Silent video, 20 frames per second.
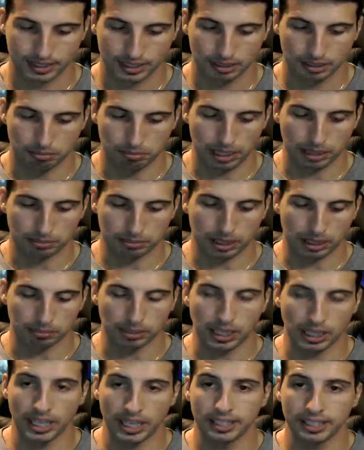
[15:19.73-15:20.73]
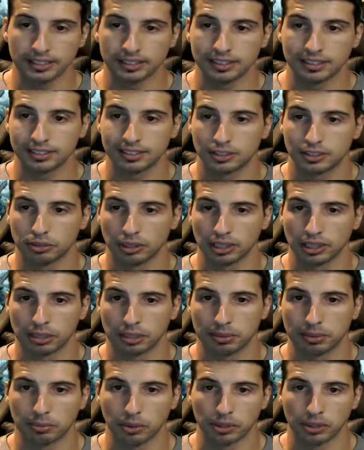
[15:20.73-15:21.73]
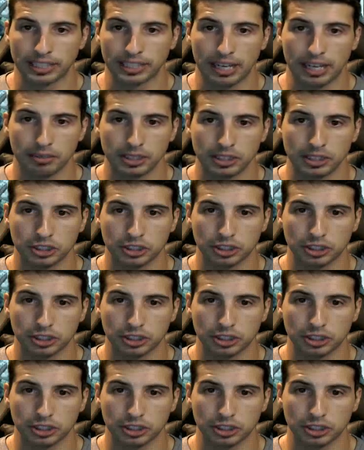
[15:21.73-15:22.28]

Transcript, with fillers: Blang, blang, blang. Do a little bit more damage.